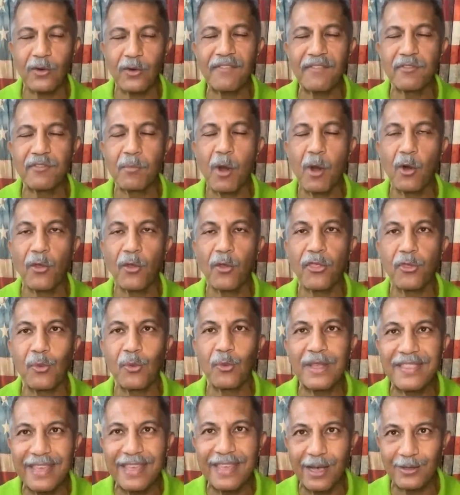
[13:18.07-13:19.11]
I don't have to borrow
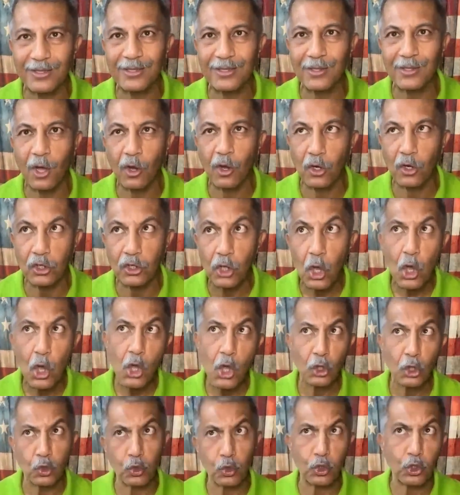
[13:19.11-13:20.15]
$3,000
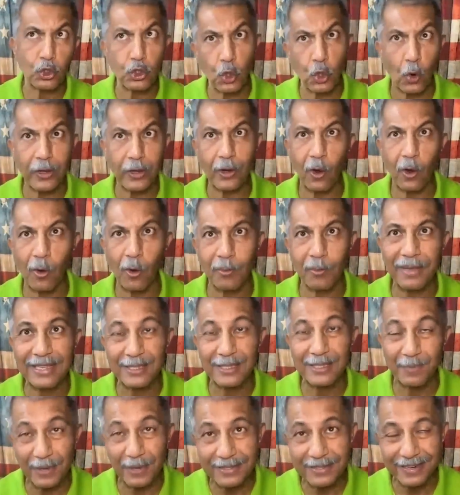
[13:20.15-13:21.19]
to join a home
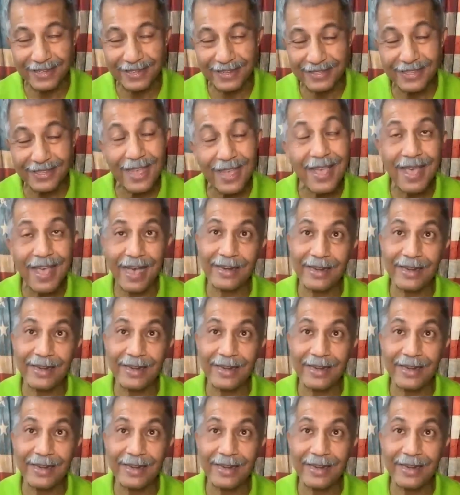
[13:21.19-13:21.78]
based business